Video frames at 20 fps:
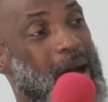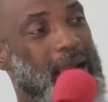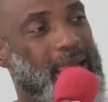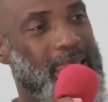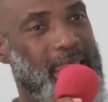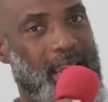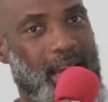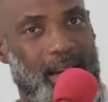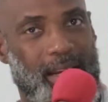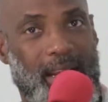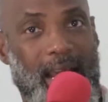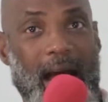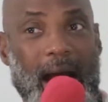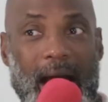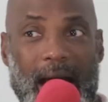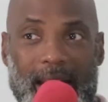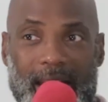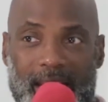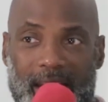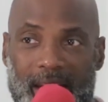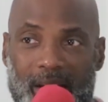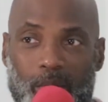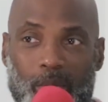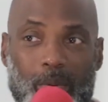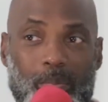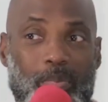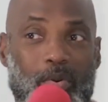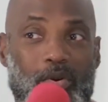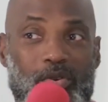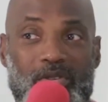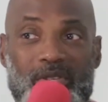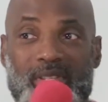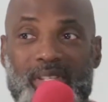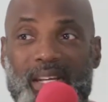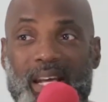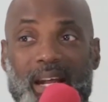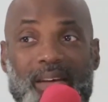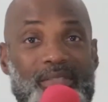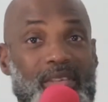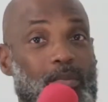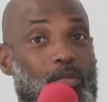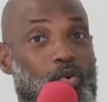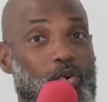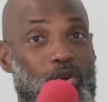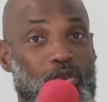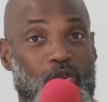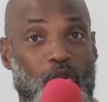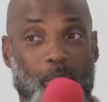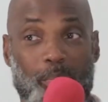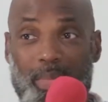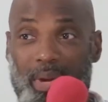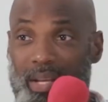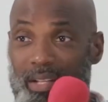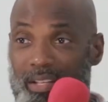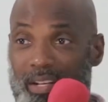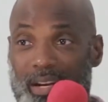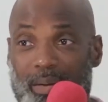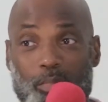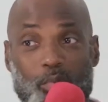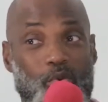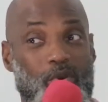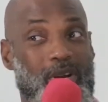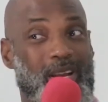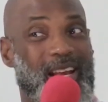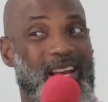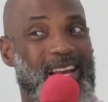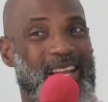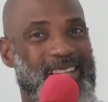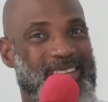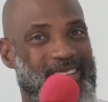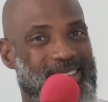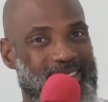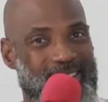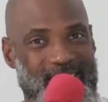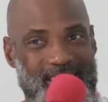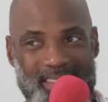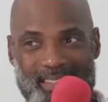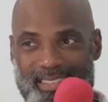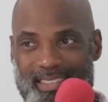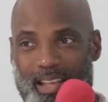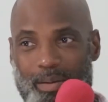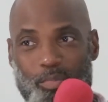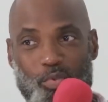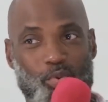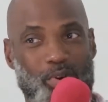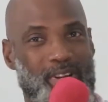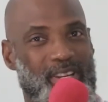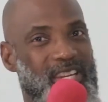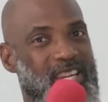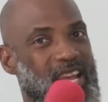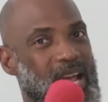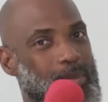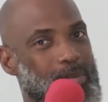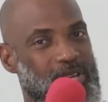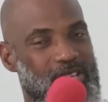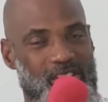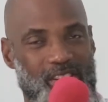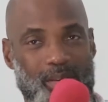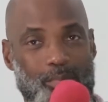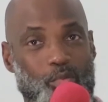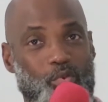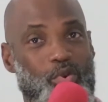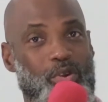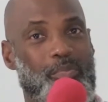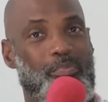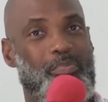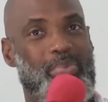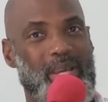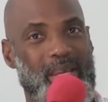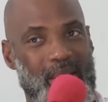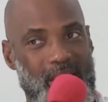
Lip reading: backyard gardening where persons can have their own tomato, their own lettuce, their own cabbage, their own peas.